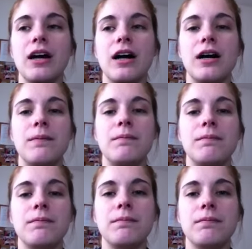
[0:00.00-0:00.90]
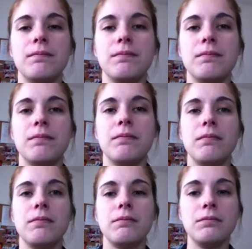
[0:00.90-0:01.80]

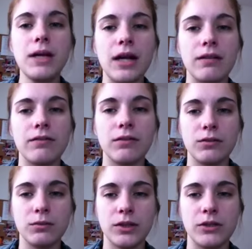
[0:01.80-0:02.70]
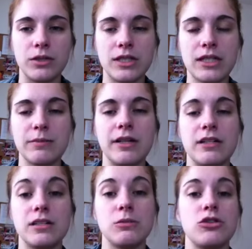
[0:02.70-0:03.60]
Yeah. Wow, 6
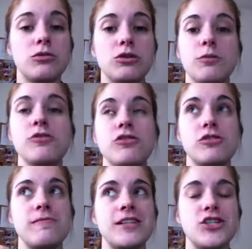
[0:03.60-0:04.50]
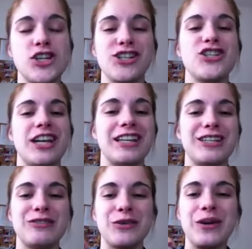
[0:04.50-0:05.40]
minutes. It was supposed to be just checking
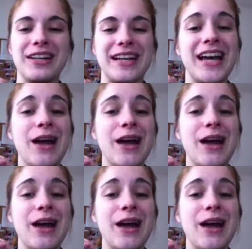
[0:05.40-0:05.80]
this for quality,